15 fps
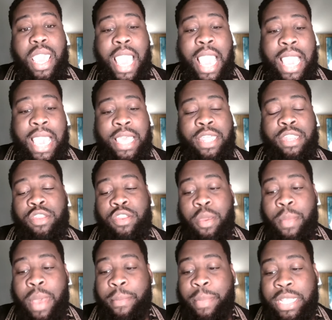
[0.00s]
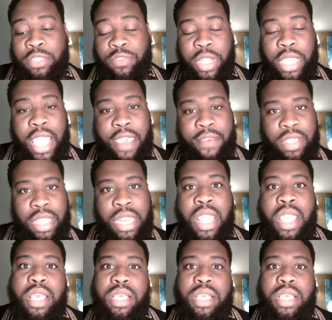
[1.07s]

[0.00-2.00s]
and you know my best friend Kevin.